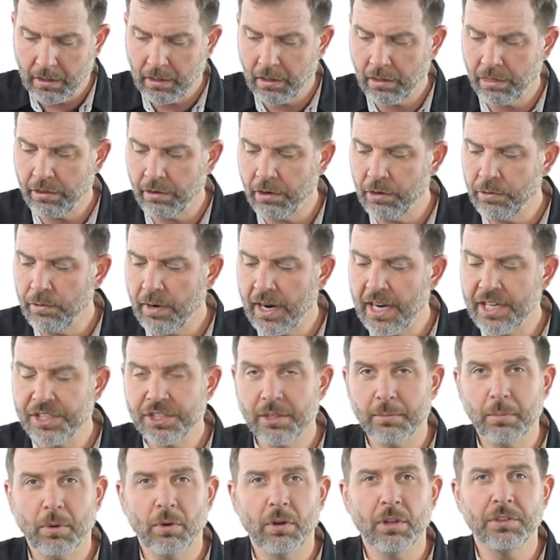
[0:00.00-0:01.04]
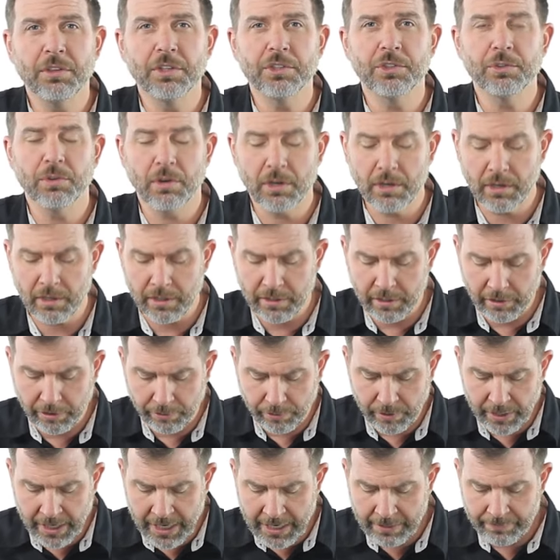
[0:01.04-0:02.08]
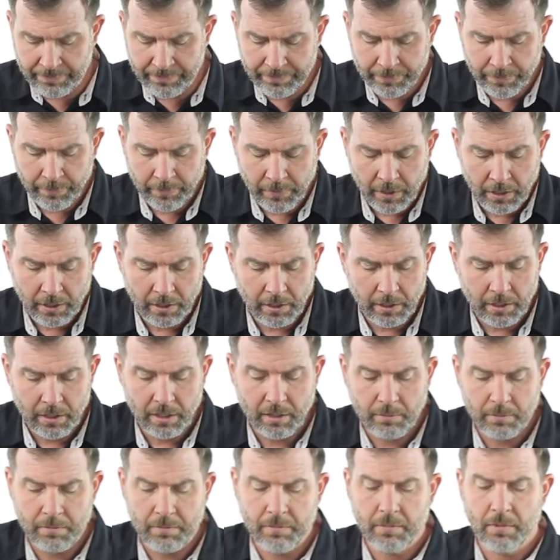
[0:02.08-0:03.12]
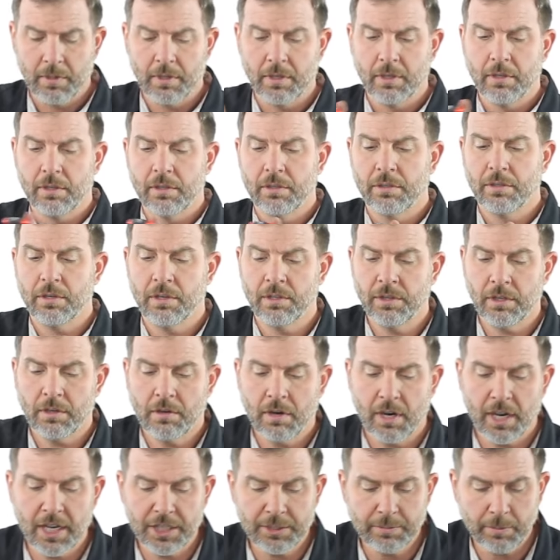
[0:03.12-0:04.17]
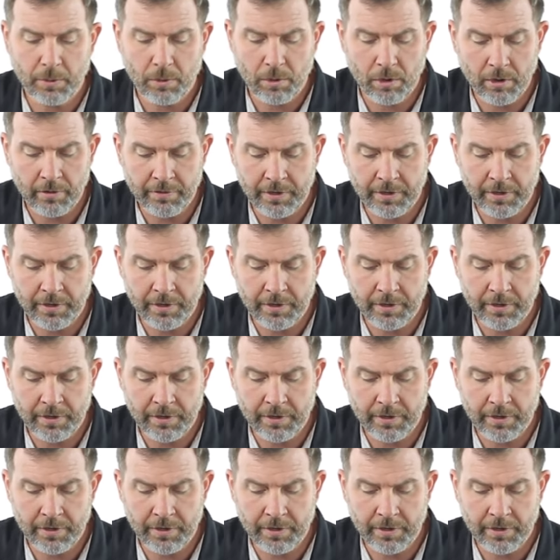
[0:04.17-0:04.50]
The 3rd riser bolt, the shorter of the 3, turn the crossbow